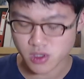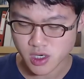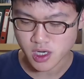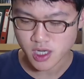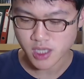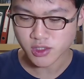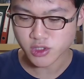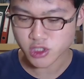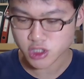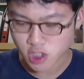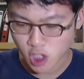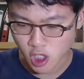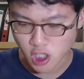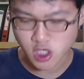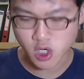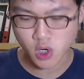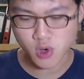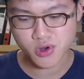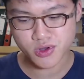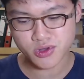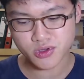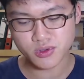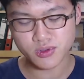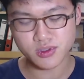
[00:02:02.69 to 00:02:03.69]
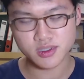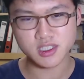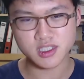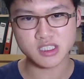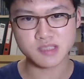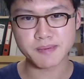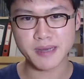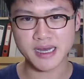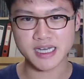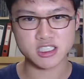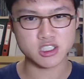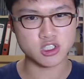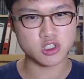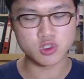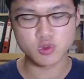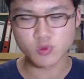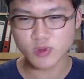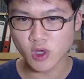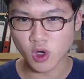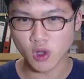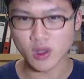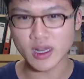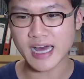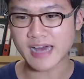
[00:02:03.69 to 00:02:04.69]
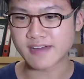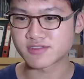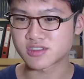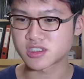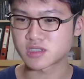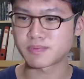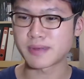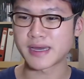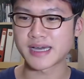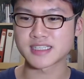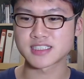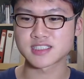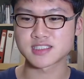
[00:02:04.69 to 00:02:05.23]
you start going through the specs, because we all have specs.